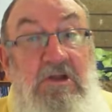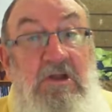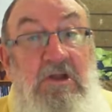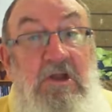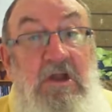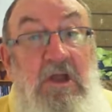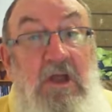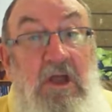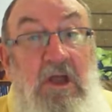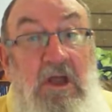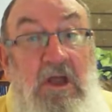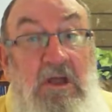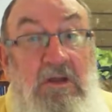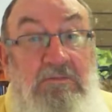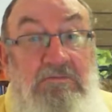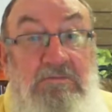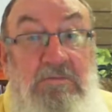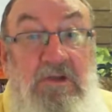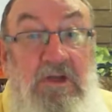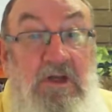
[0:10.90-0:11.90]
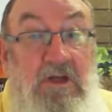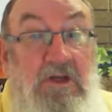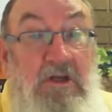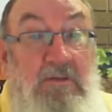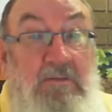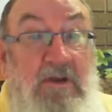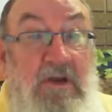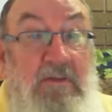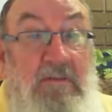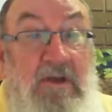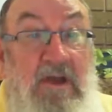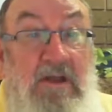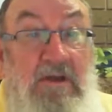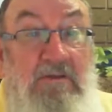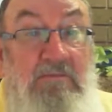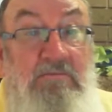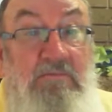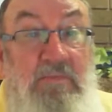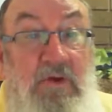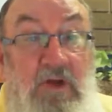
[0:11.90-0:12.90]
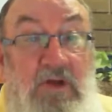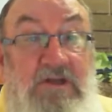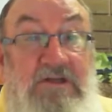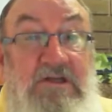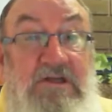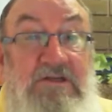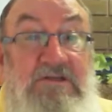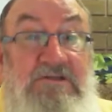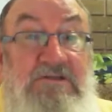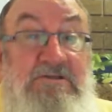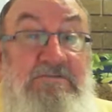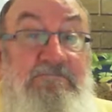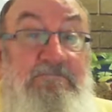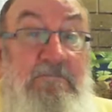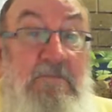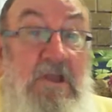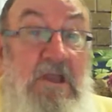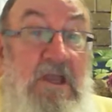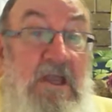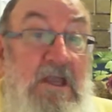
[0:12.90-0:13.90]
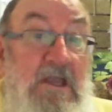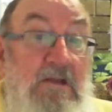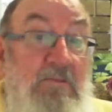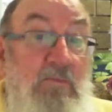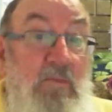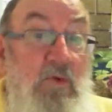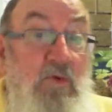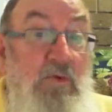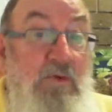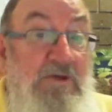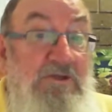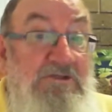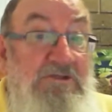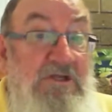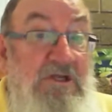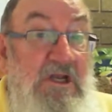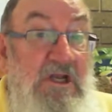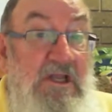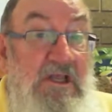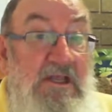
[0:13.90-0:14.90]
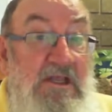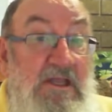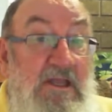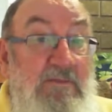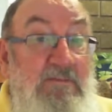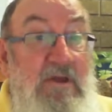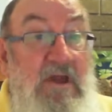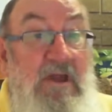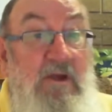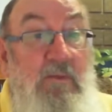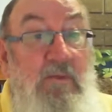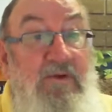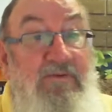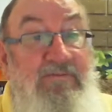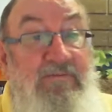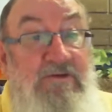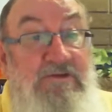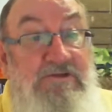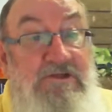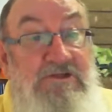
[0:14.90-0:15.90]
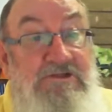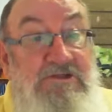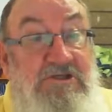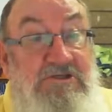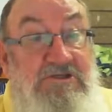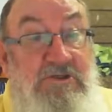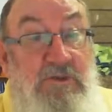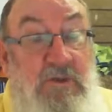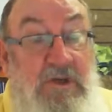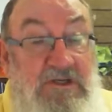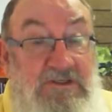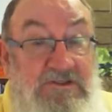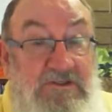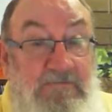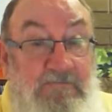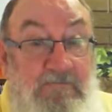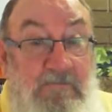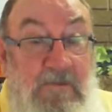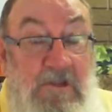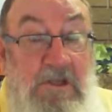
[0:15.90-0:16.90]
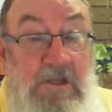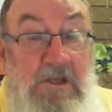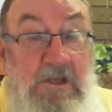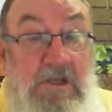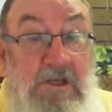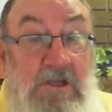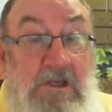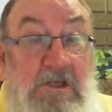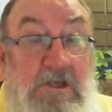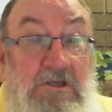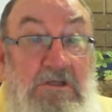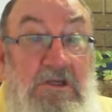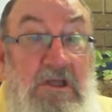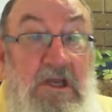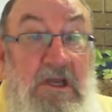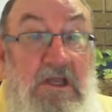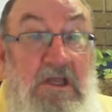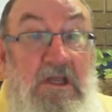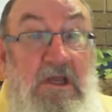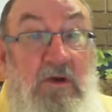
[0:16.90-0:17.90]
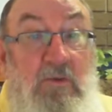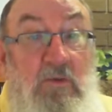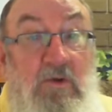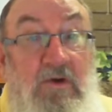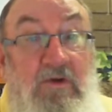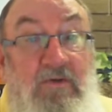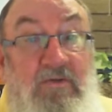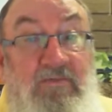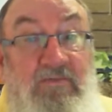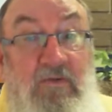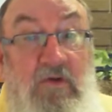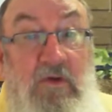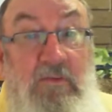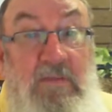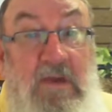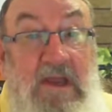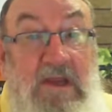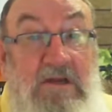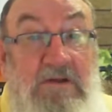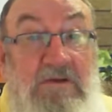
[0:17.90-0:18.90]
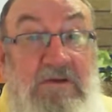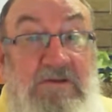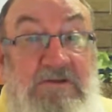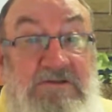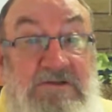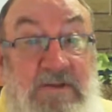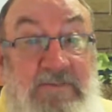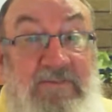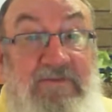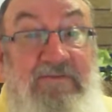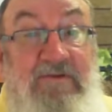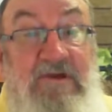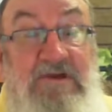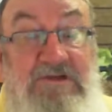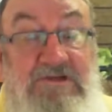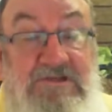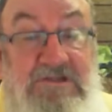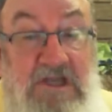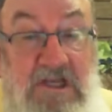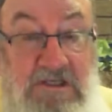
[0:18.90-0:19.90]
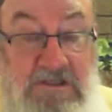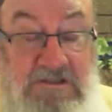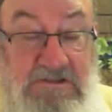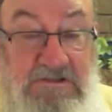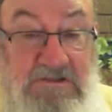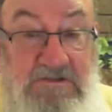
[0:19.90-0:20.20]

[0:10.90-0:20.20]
a little bit about politics, and more recently about refugee situation. Today I want to refer back to some of our saints